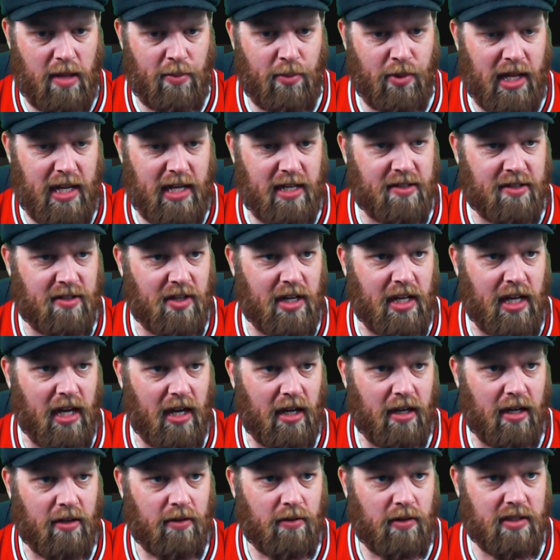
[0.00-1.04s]
players in here.
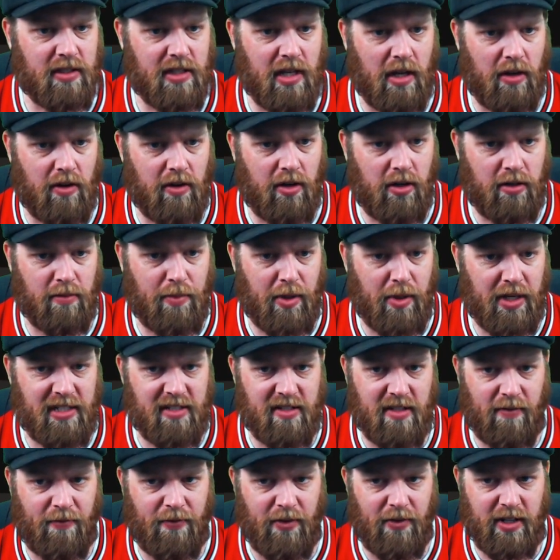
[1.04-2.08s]
What's going on? Best
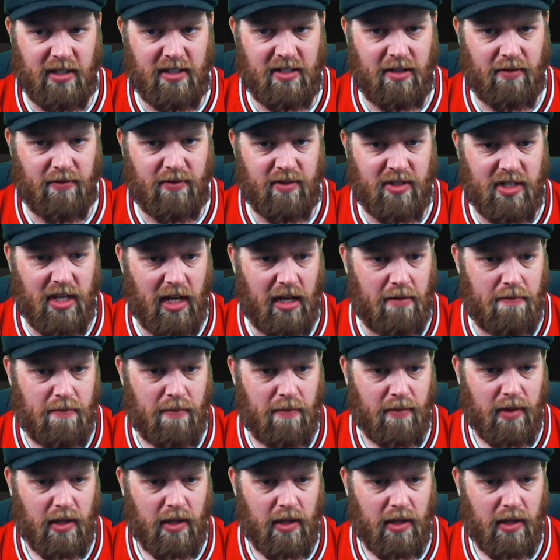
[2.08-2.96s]
defensive team.